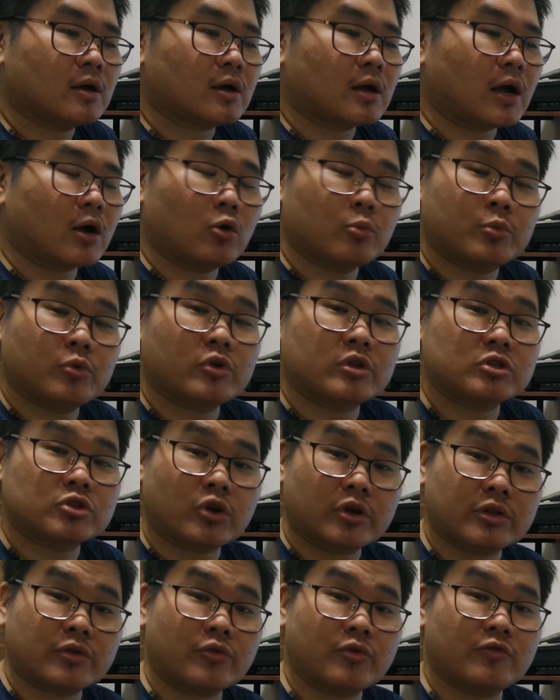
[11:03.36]
I hope you
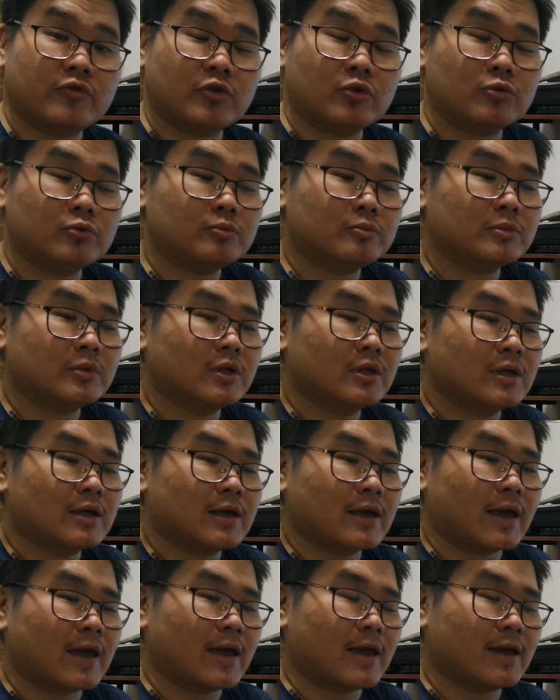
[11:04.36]
enjoyed the review,
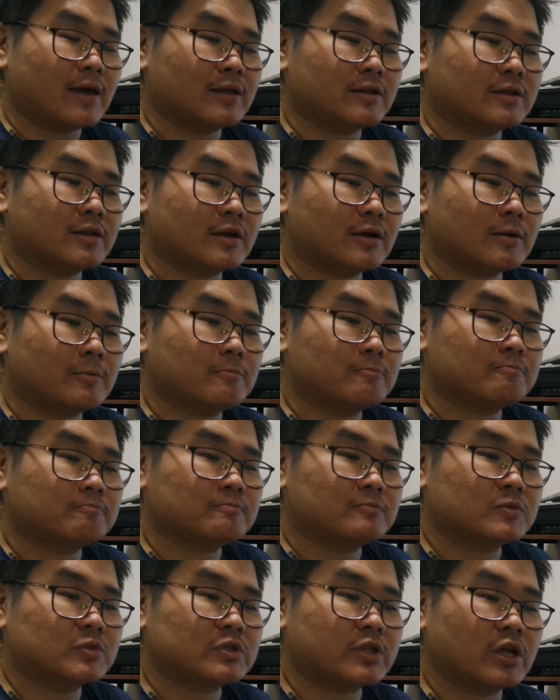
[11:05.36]
and
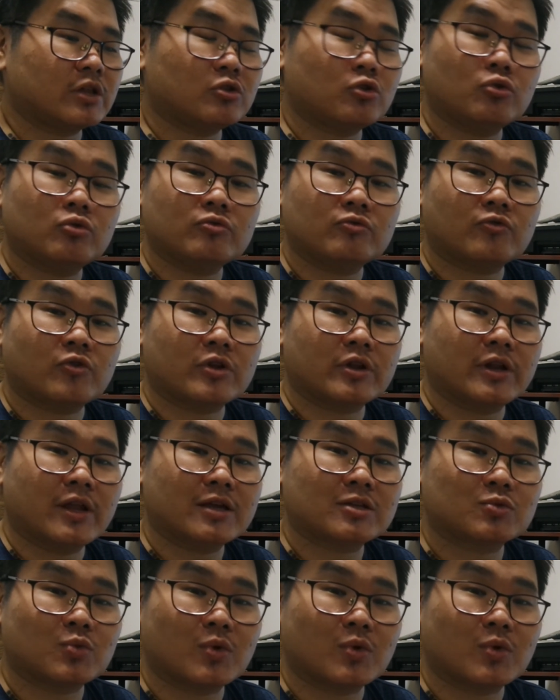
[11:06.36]
stay tuned for the next